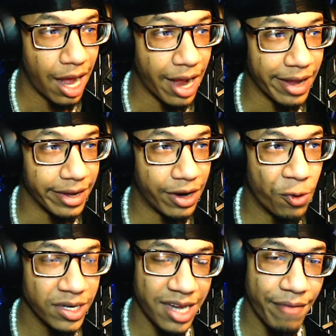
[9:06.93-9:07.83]
I
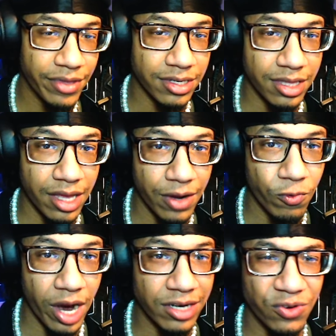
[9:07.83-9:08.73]
always have this thing
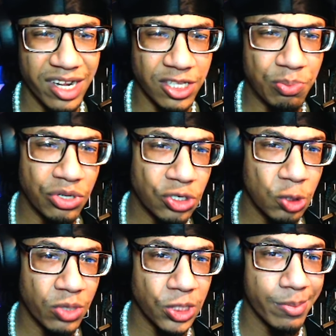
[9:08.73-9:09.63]
where I don't like to put too
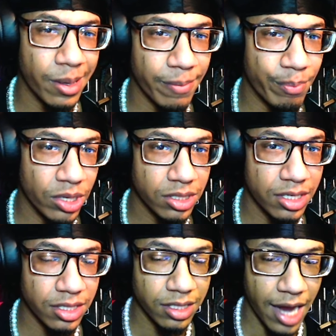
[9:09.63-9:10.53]
much of my
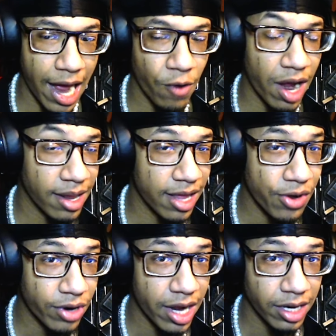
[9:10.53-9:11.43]
business out on the
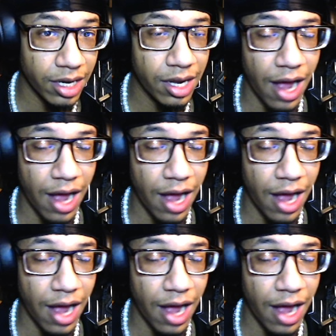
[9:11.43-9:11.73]
internet.